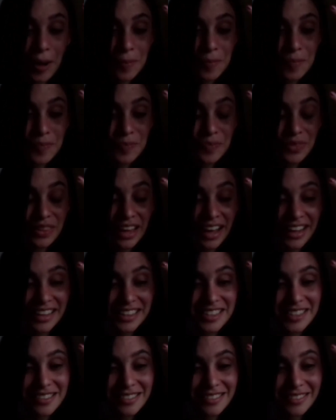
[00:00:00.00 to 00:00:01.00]
that's
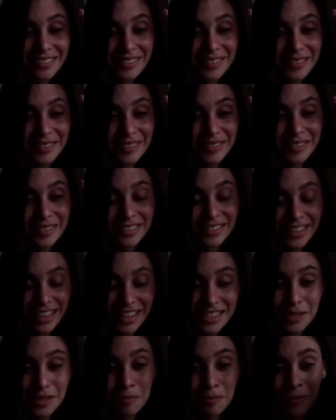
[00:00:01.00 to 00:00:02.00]

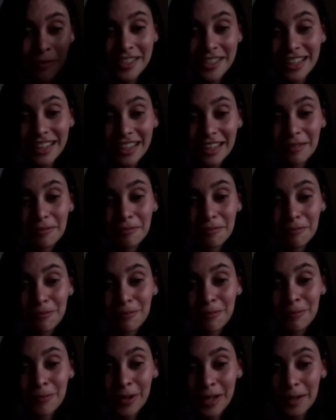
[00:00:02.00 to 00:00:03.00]
basically
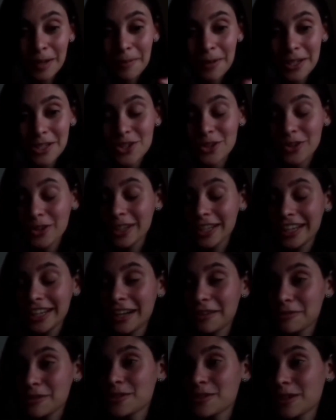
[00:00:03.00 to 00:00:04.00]
pretty much all I have to
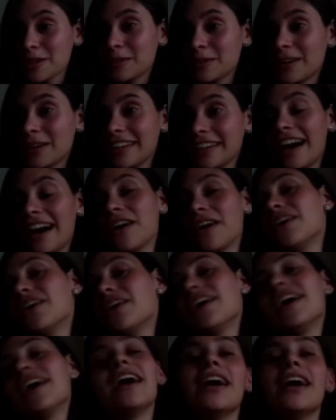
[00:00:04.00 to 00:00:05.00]
say right now,
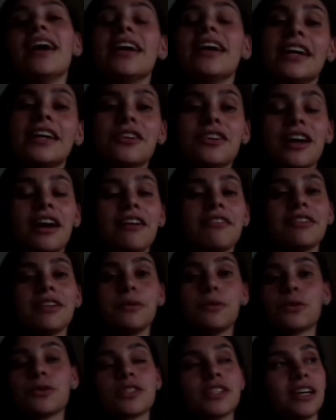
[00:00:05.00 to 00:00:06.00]
and I don't have any more
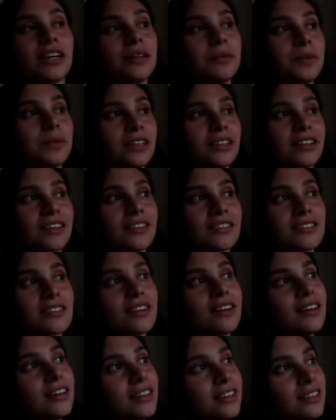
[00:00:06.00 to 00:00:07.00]
time because
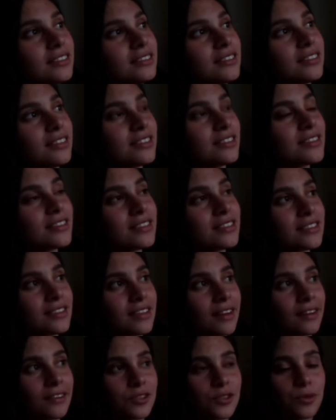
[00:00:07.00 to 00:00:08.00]
there's starting to
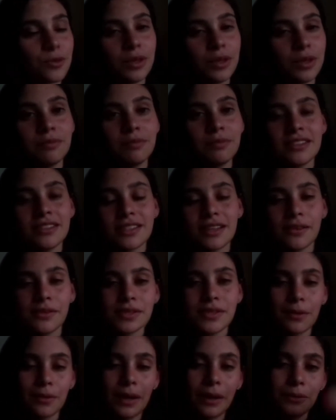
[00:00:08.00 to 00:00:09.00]
be many sounds
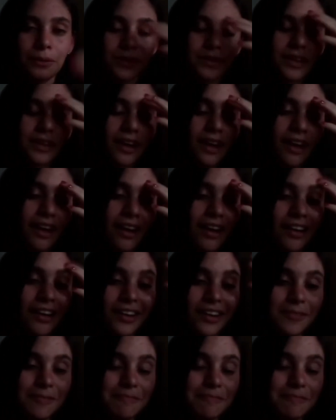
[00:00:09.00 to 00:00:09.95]
around, and